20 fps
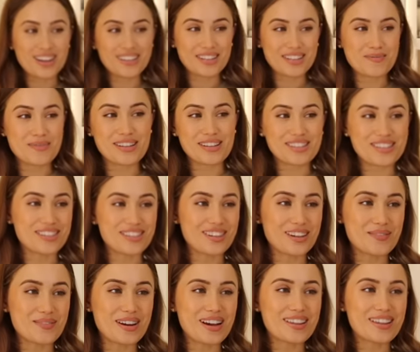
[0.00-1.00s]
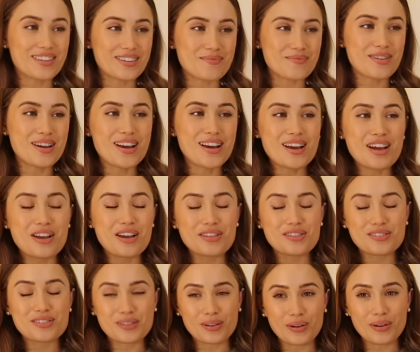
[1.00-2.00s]
As I mentioned, I wear them
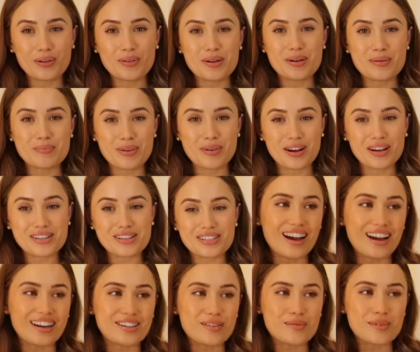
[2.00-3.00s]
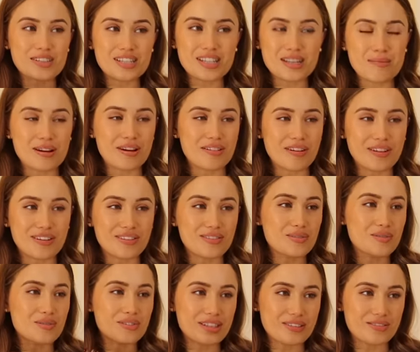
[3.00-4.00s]
so much. And the ones in the background are
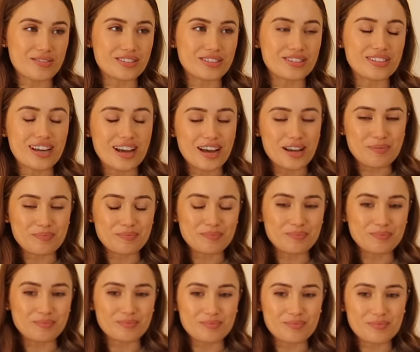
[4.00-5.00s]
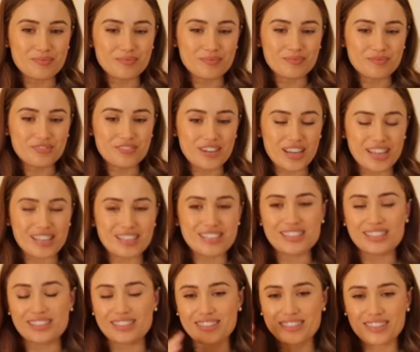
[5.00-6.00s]
all different
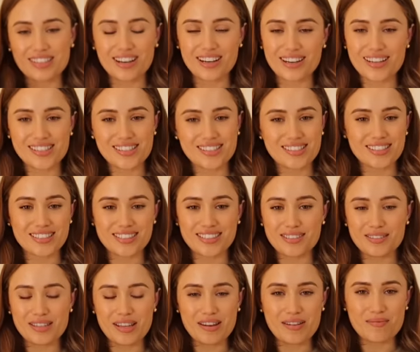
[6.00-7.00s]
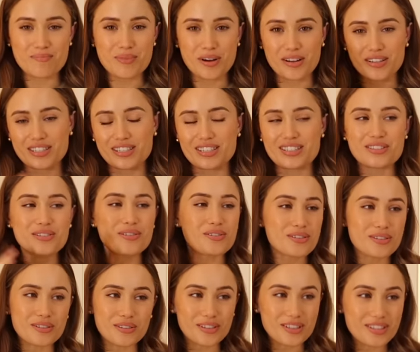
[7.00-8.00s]
fits and cuts, and they have buttons and
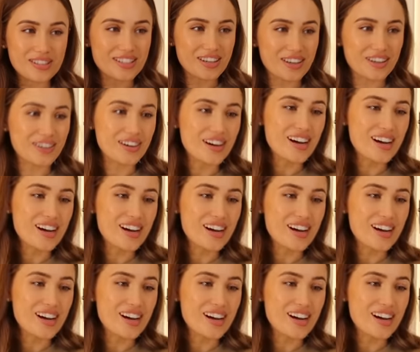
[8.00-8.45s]
all sorts. So